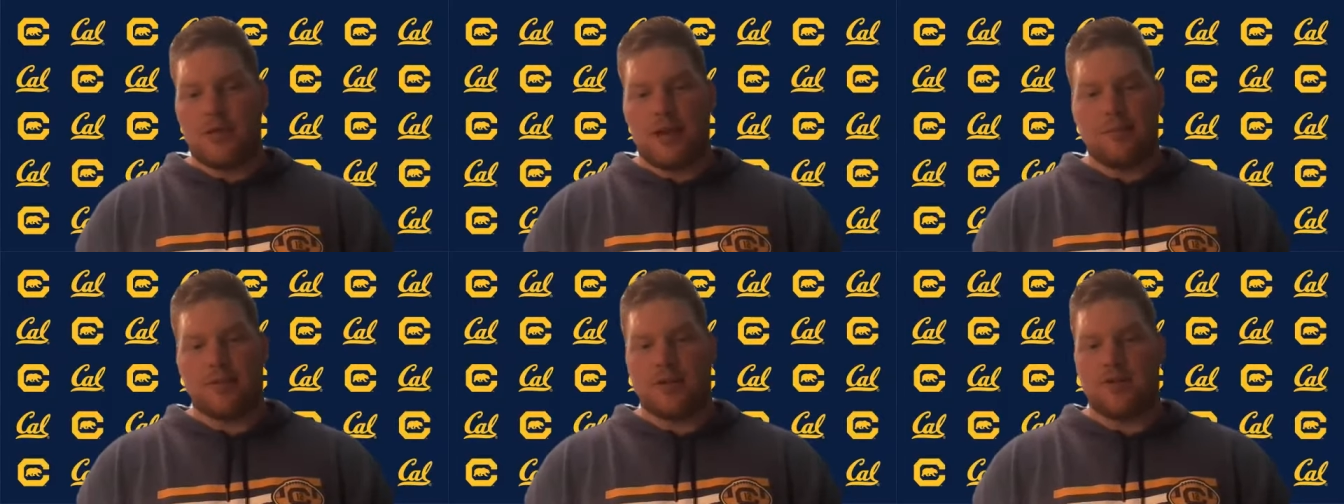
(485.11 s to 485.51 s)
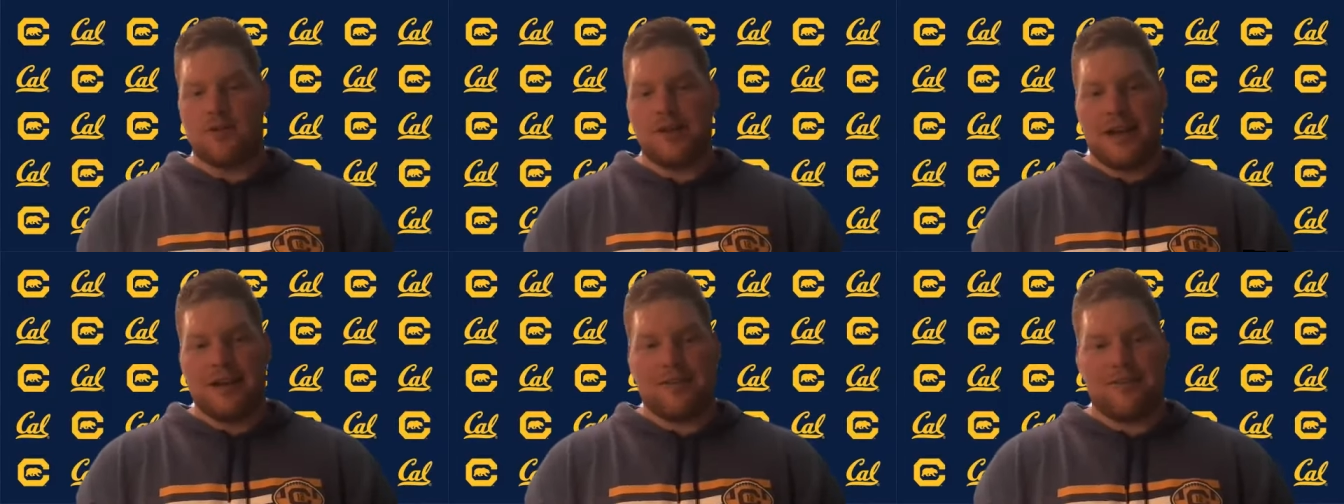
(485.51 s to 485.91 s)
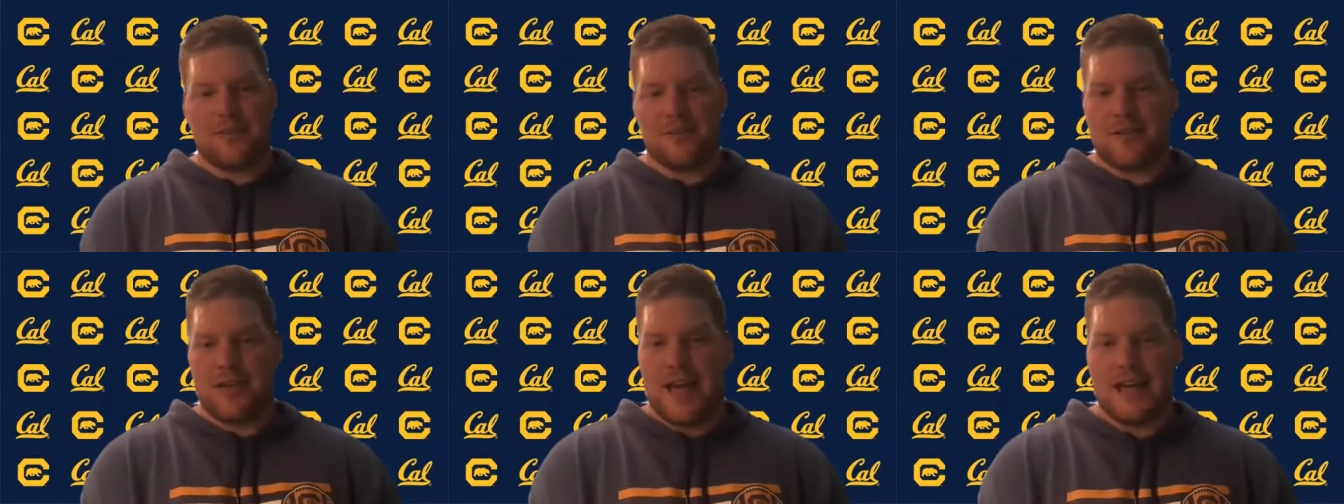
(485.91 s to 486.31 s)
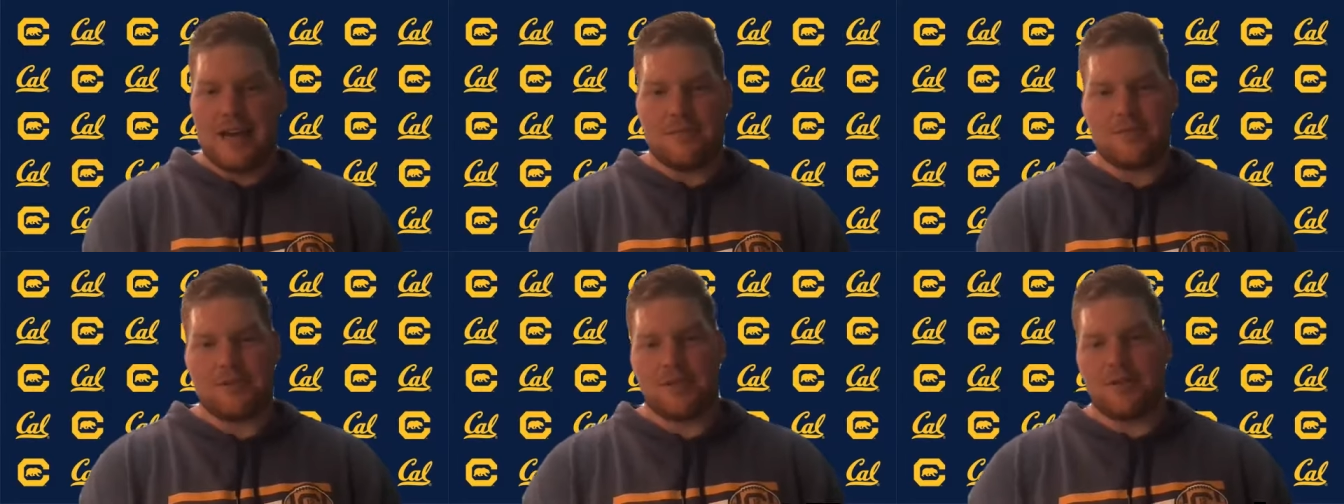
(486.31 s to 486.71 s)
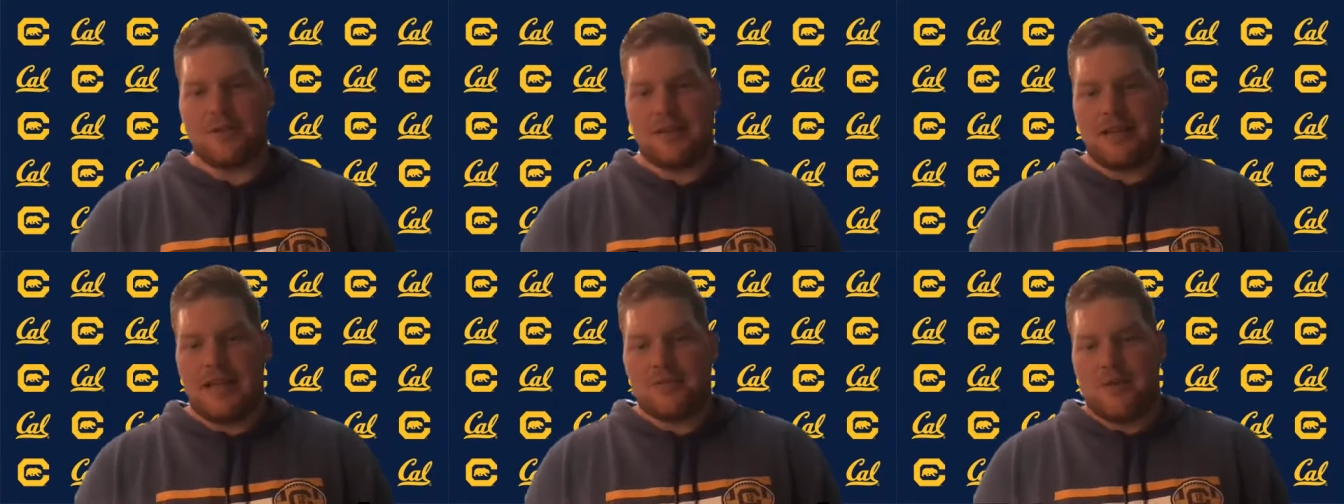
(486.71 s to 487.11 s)
I'm sure you guys feel that. And I'm sure
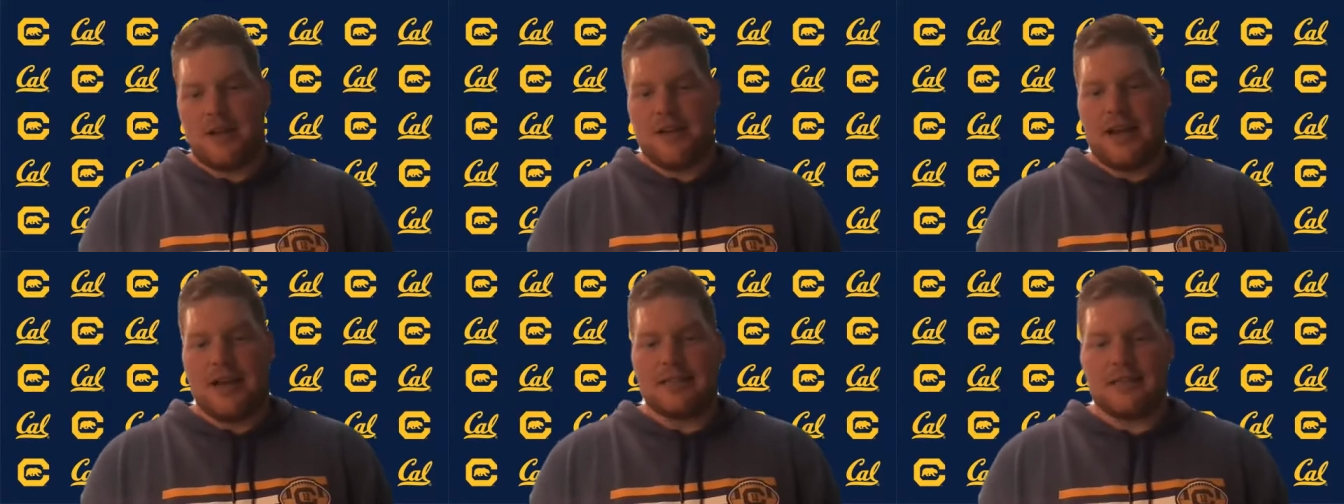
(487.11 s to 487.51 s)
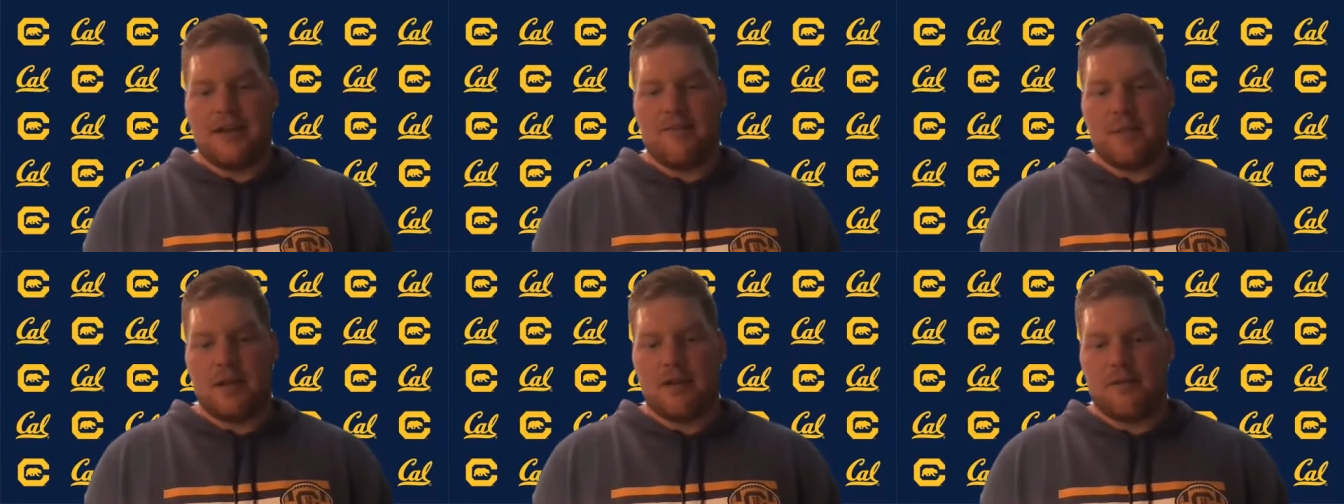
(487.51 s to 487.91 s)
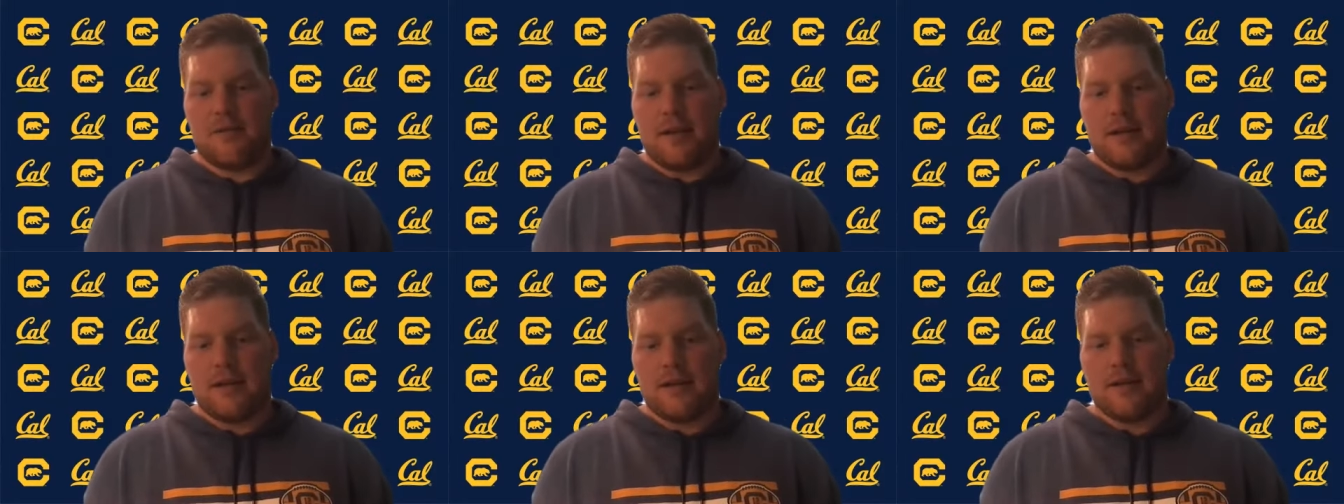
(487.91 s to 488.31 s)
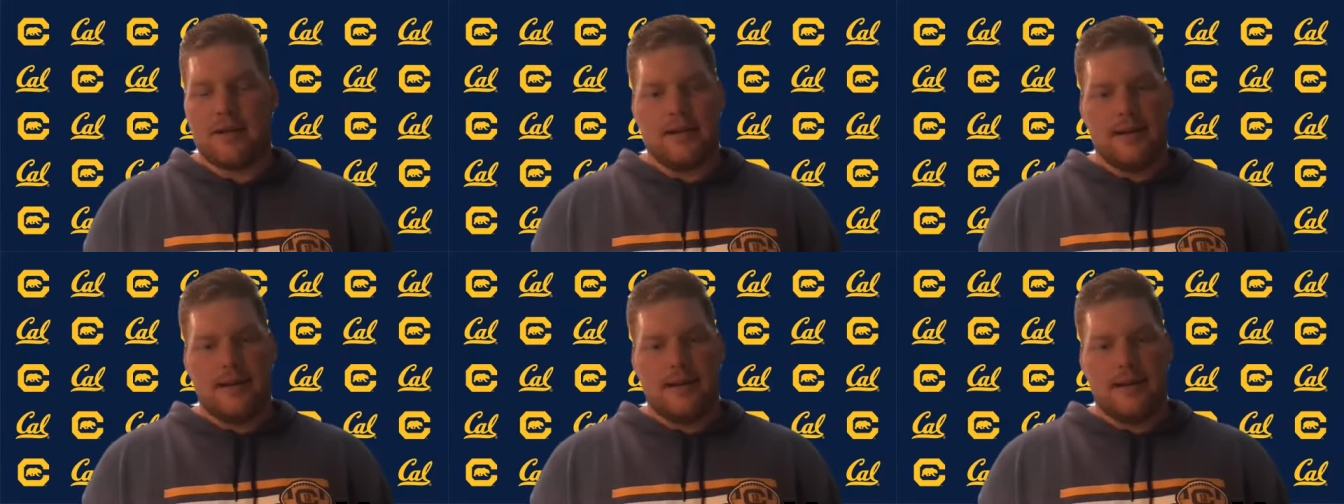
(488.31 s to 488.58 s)
that that's why you guys love being around here.